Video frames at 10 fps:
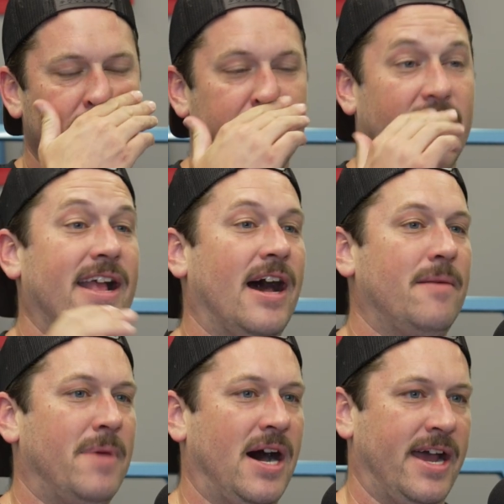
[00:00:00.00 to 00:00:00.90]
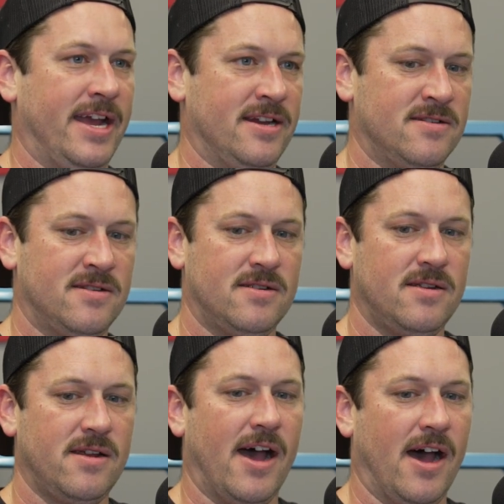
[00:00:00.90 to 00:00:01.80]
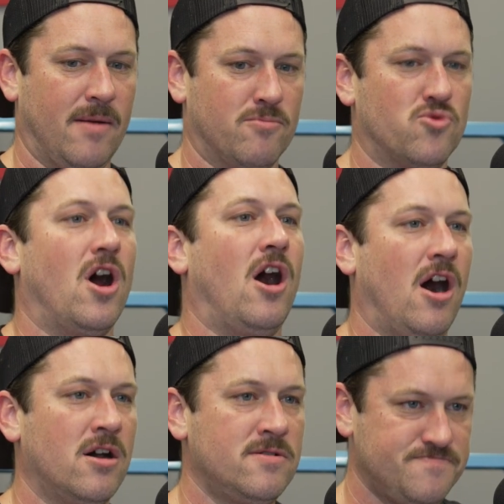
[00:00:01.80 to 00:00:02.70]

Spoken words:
But I got mine raw,